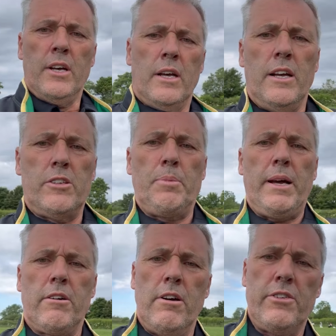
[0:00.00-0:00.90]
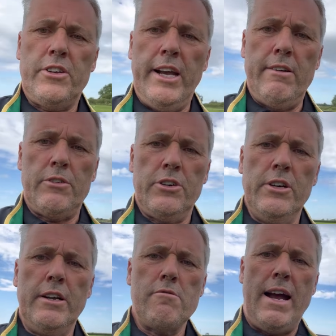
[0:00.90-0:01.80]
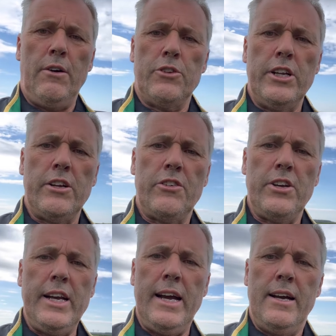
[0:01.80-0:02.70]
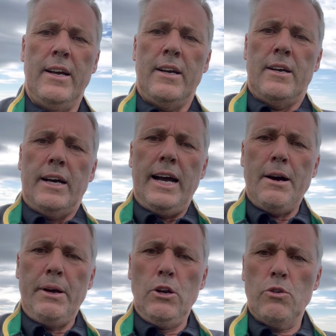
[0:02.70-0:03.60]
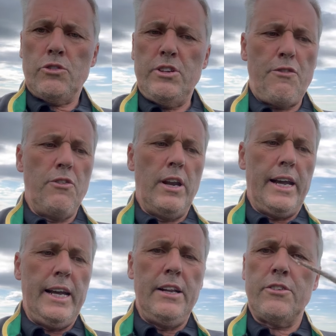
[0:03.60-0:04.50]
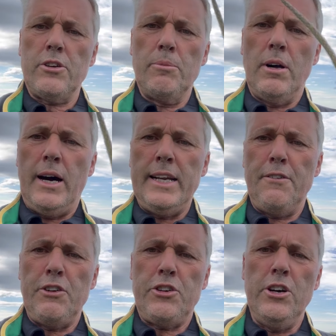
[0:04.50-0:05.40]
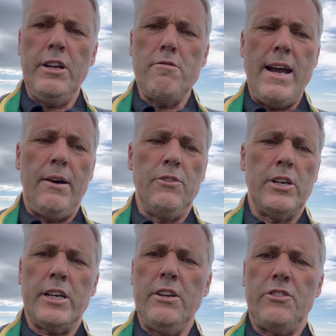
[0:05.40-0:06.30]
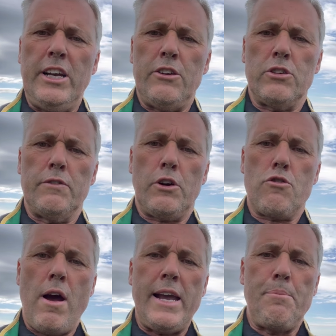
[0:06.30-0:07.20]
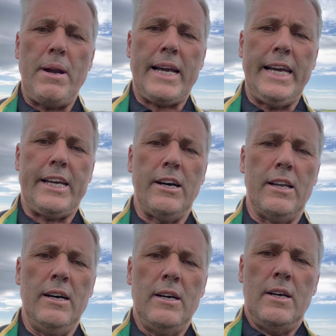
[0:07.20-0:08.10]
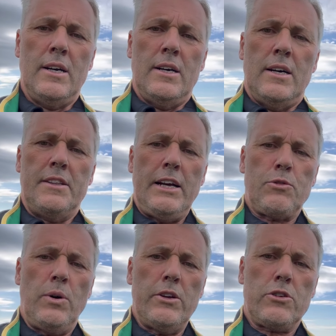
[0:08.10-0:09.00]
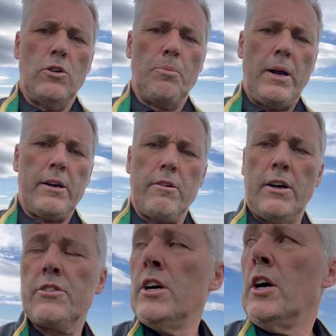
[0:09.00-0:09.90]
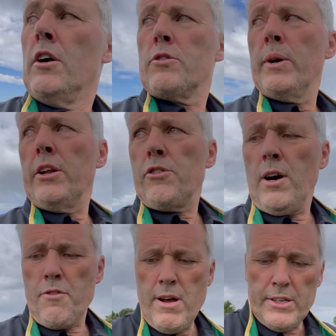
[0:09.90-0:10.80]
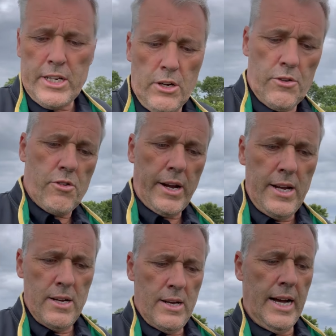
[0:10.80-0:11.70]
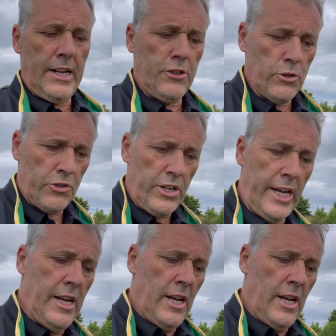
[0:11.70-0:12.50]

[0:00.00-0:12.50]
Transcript: is a blackgrass here. I'll turn it round and you can see how it looks differently in some light. Now if you turn it round, can you see it's sort of a grey blacky colour, and that's why it's called blackgrass. So when you drive around the country and you'll see